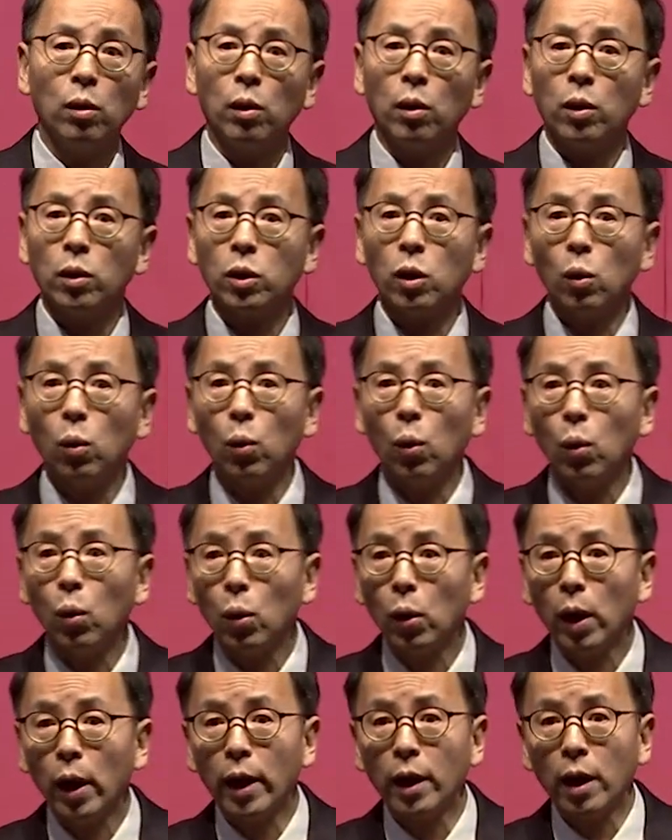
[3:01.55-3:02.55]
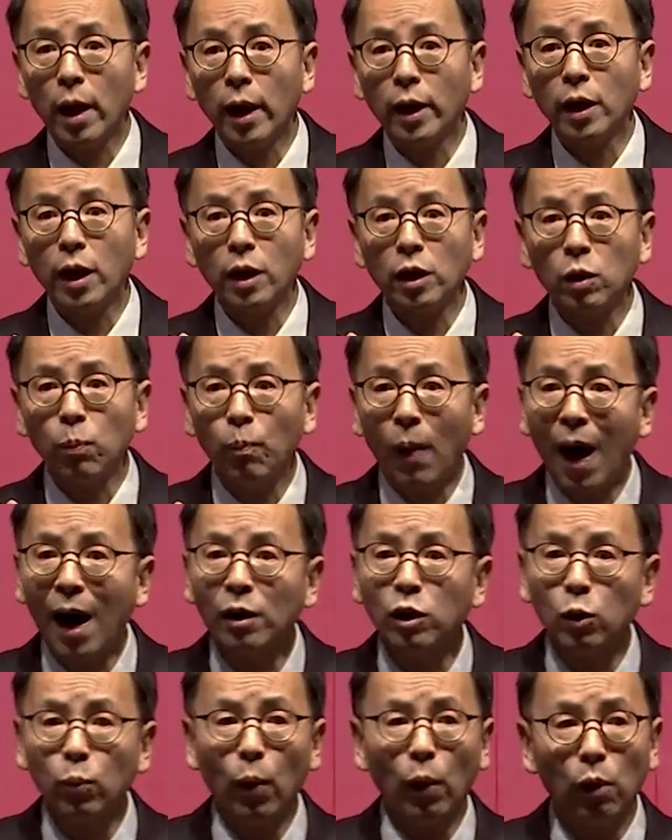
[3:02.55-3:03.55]
So it is
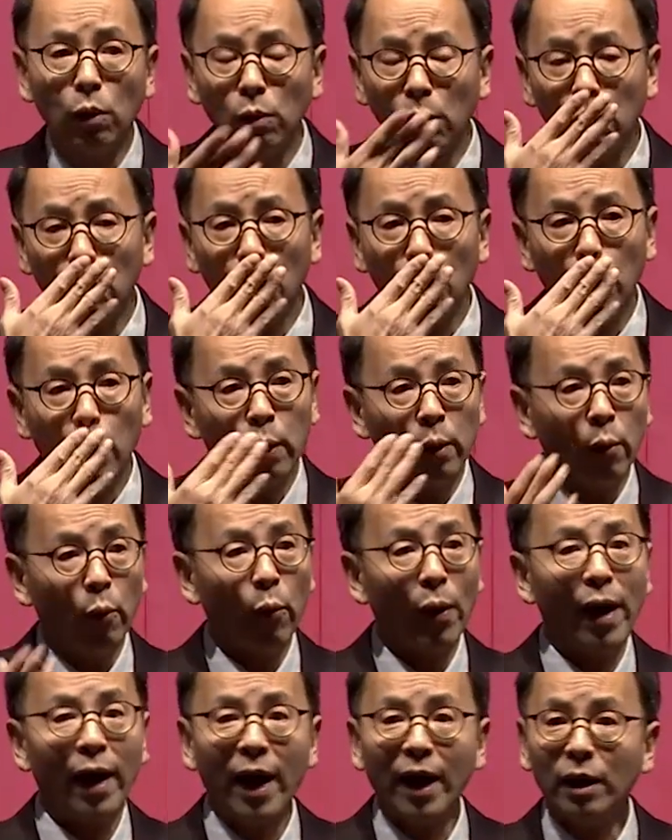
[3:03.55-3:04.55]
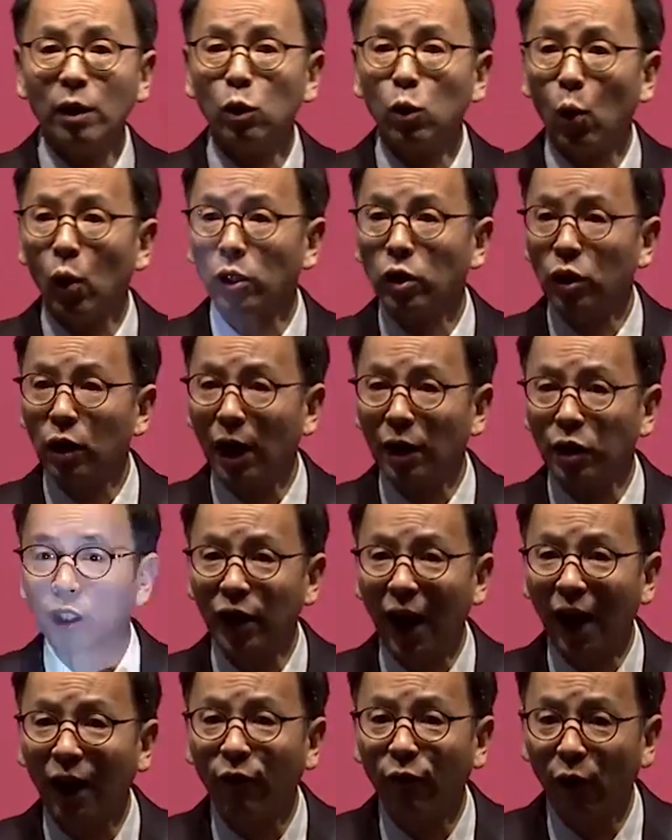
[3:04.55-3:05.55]
possible we're heading towards a
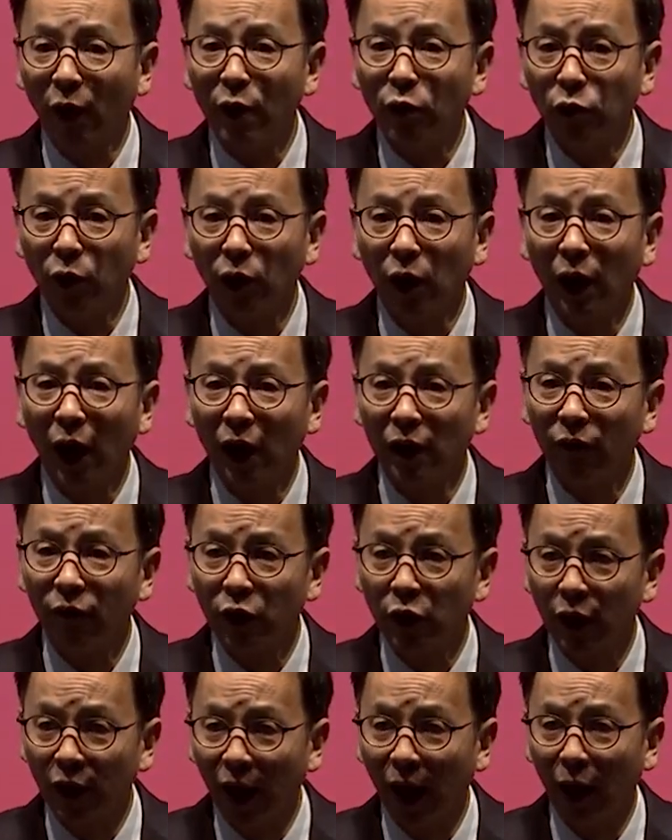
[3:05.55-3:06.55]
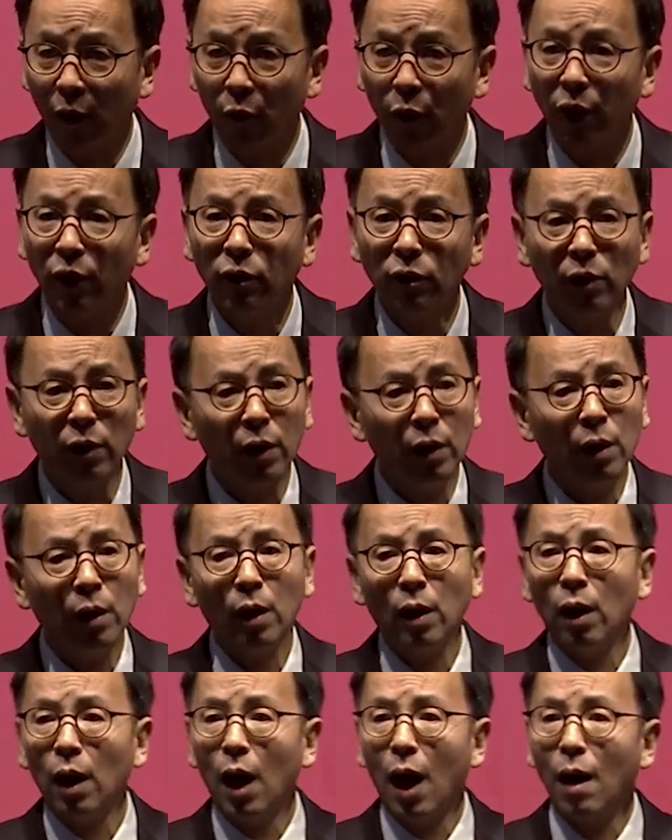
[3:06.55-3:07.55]
stagflation kind of a scenario.
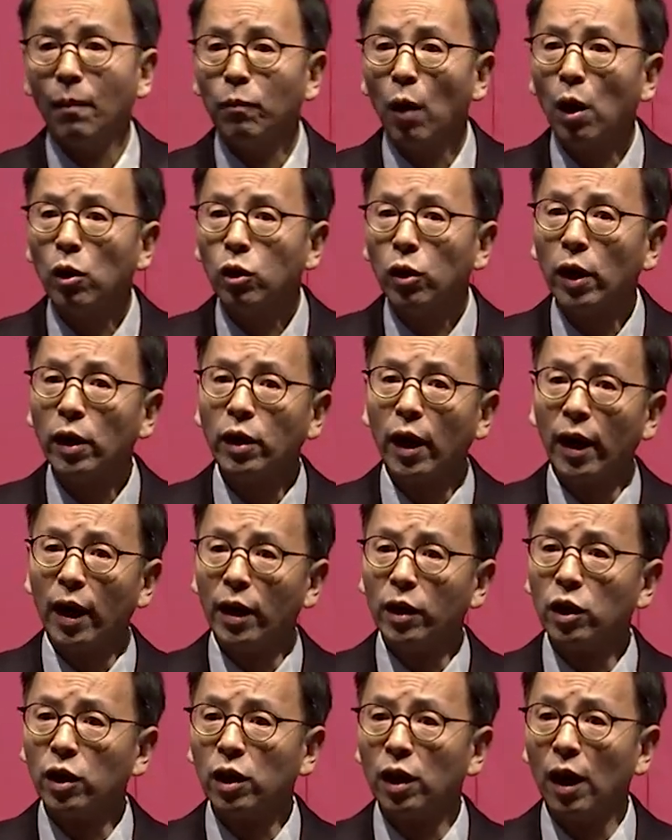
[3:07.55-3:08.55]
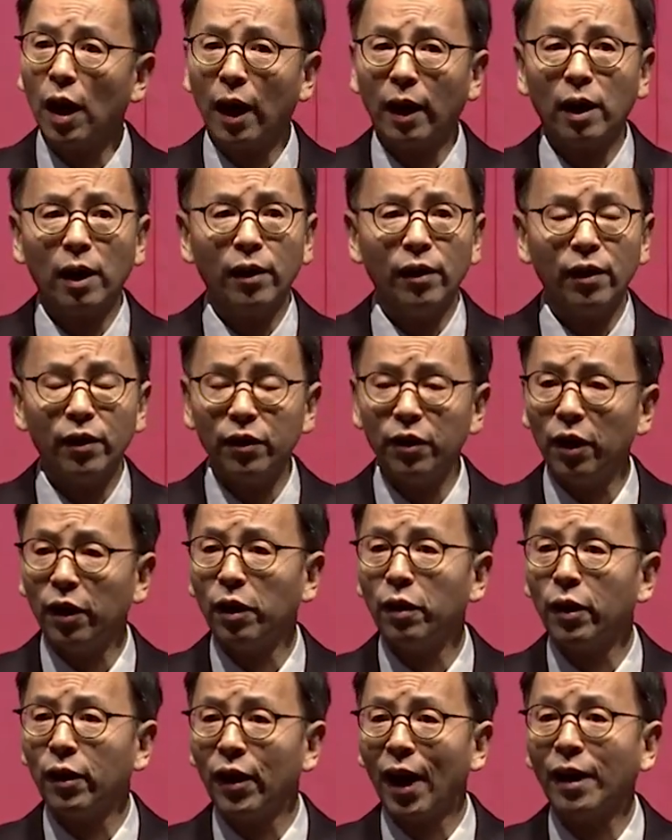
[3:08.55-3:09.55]
I'm not saying that it's like in the
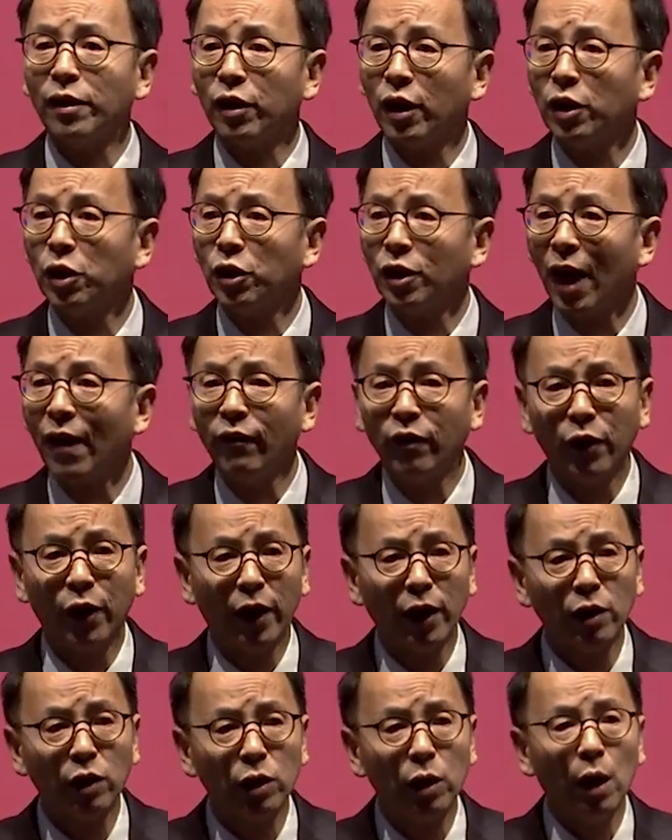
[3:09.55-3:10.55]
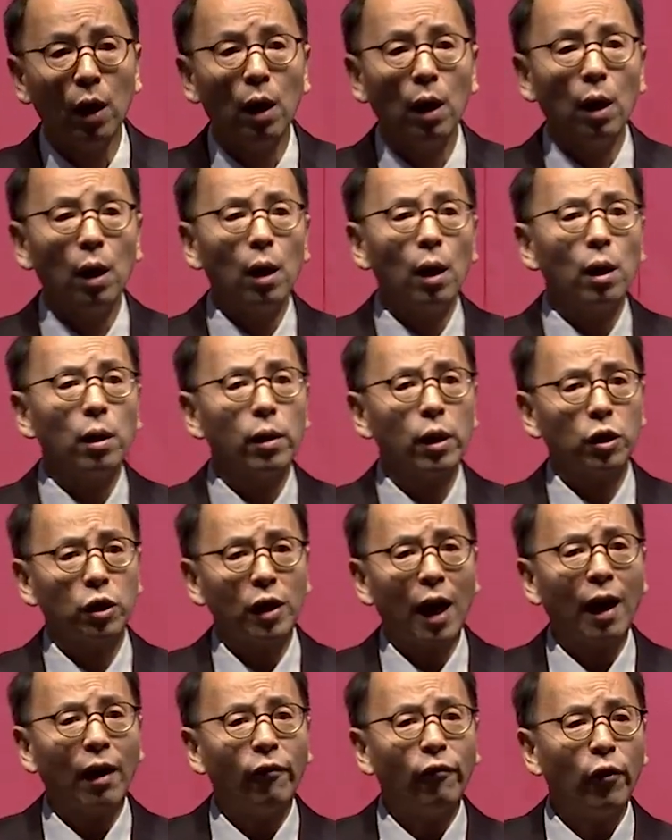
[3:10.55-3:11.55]
1970s, the
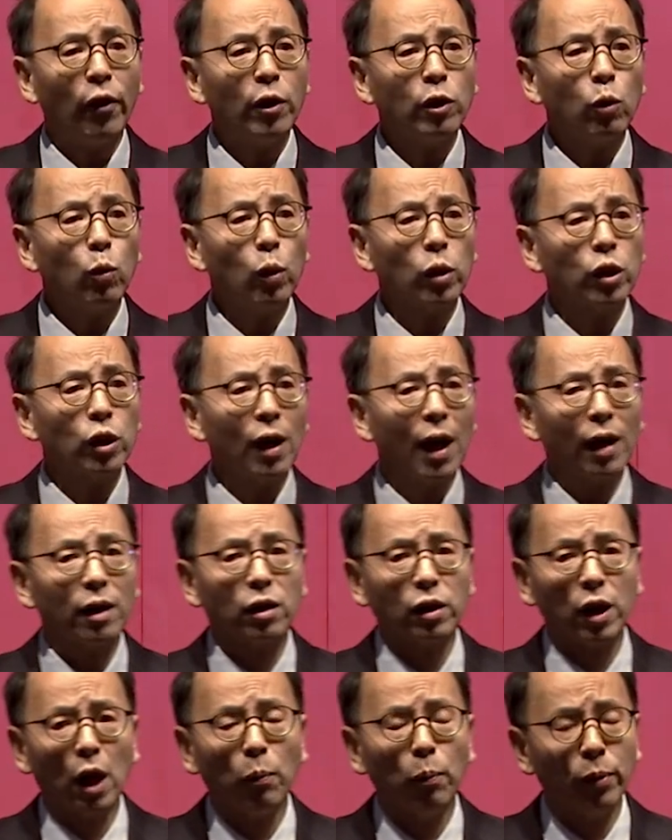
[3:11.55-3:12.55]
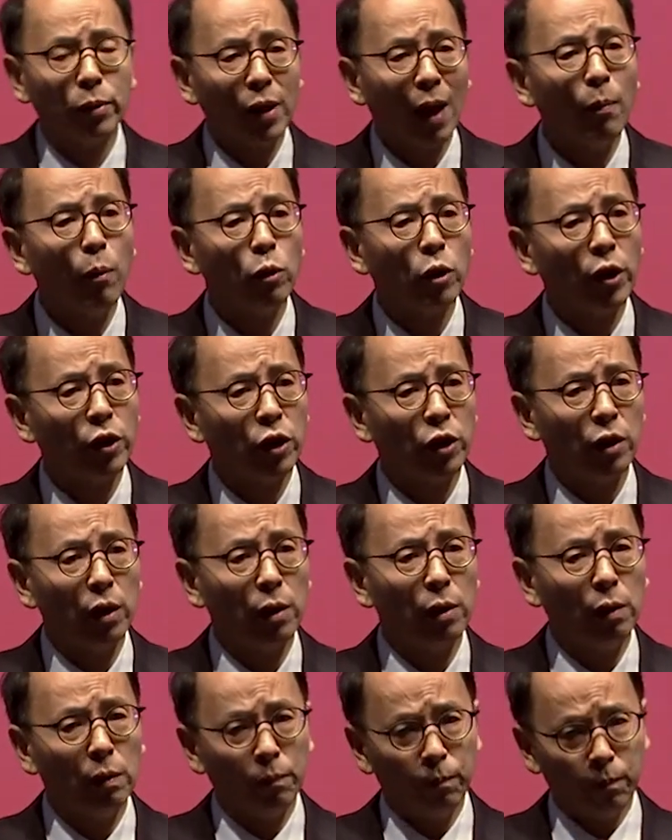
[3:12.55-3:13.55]
stagflation was like double-digit